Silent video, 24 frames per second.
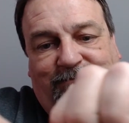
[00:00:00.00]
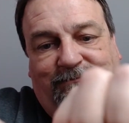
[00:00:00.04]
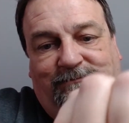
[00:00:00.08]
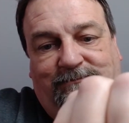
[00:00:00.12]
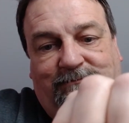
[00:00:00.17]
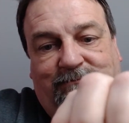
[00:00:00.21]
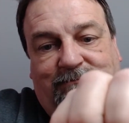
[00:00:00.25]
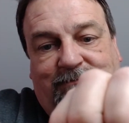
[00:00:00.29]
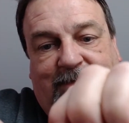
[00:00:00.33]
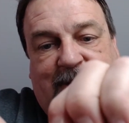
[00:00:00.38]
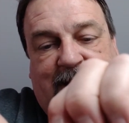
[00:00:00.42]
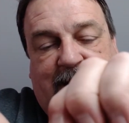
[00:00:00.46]

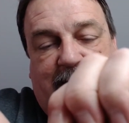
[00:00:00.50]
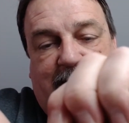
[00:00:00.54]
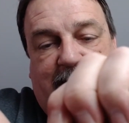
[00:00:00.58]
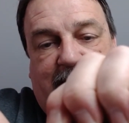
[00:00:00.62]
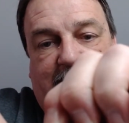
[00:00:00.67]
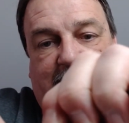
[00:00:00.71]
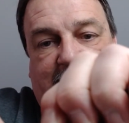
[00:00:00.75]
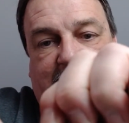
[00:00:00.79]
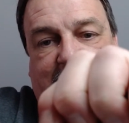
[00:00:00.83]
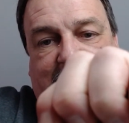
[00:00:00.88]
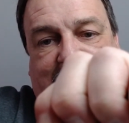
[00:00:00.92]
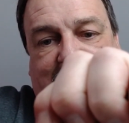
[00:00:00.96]
Yeah,
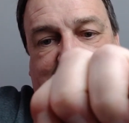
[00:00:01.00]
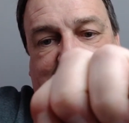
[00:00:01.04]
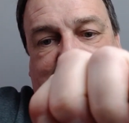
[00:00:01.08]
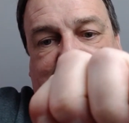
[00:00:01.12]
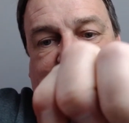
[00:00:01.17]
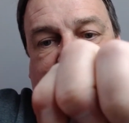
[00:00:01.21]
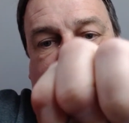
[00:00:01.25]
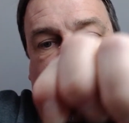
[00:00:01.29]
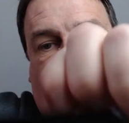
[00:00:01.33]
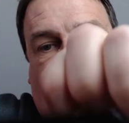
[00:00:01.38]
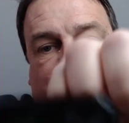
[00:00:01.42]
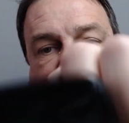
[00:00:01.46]
I
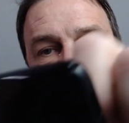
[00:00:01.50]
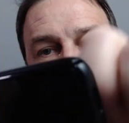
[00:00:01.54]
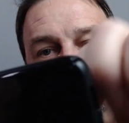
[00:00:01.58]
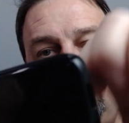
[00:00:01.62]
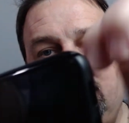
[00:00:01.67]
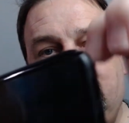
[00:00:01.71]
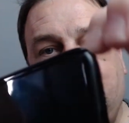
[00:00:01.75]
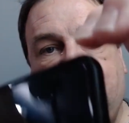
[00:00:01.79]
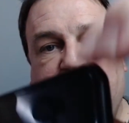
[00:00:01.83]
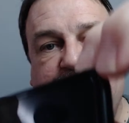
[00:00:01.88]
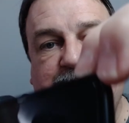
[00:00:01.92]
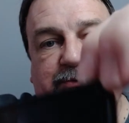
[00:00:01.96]
wanted to
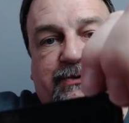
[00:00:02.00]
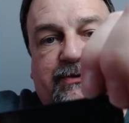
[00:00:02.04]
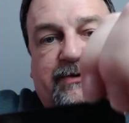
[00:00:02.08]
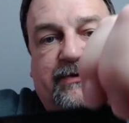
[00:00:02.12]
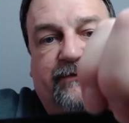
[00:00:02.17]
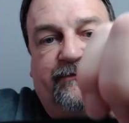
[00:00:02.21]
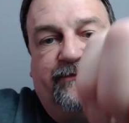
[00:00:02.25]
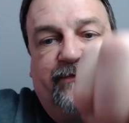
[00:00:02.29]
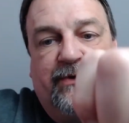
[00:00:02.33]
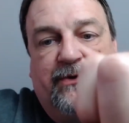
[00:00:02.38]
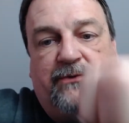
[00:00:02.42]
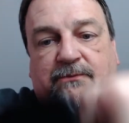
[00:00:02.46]
use the
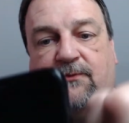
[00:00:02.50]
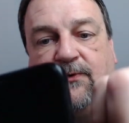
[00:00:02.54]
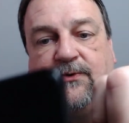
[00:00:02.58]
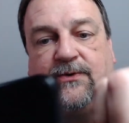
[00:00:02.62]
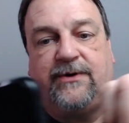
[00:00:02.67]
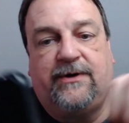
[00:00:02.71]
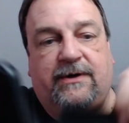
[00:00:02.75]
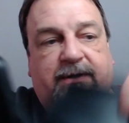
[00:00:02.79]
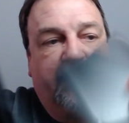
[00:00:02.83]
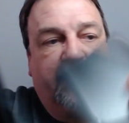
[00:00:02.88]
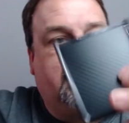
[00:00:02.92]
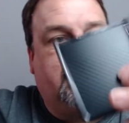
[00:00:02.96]
foam
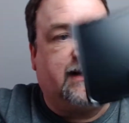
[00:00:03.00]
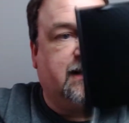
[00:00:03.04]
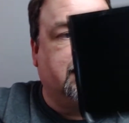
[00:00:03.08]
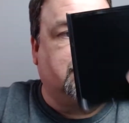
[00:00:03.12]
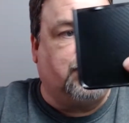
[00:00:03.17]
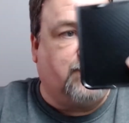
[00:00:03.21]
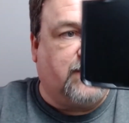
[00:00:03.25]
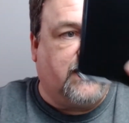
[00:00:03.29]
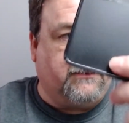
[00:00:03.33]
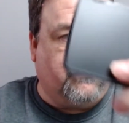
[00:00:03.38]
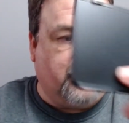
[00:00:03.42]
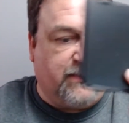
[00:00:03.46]
more, and that's
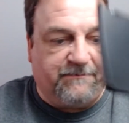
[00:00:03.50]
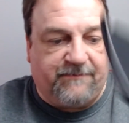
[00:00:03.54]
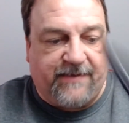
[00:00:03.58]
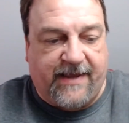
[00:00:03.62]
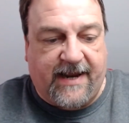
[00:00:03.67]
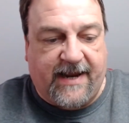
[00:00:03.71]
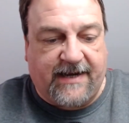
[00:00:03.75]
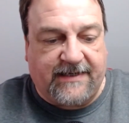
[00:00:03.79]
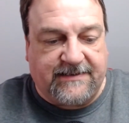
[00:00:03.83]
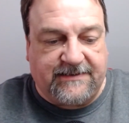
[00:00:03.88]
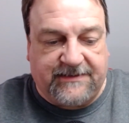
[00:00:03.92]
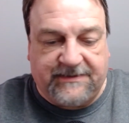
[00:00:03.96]
why I went back
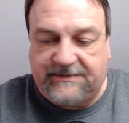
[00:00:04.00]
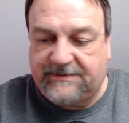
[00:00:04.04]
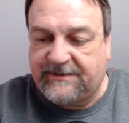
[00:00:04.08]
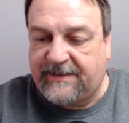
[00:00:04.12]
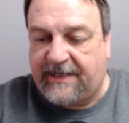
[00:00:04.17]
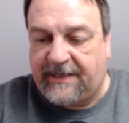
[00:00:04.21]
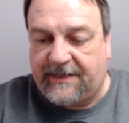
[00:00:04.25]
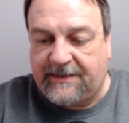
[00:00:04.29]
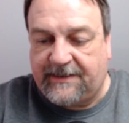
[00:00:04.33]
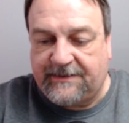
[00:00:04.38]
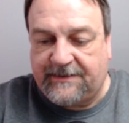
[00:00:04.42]
to this case.